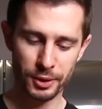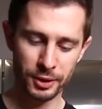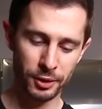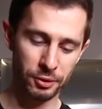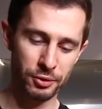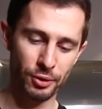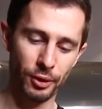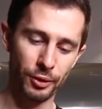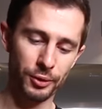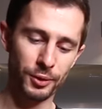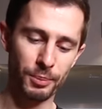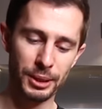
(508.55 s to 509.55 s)
you can control
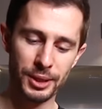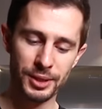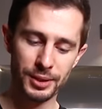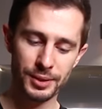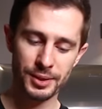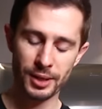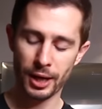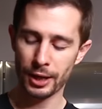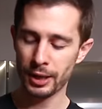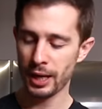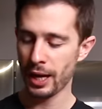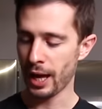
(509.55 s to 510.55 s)
the humidity inside.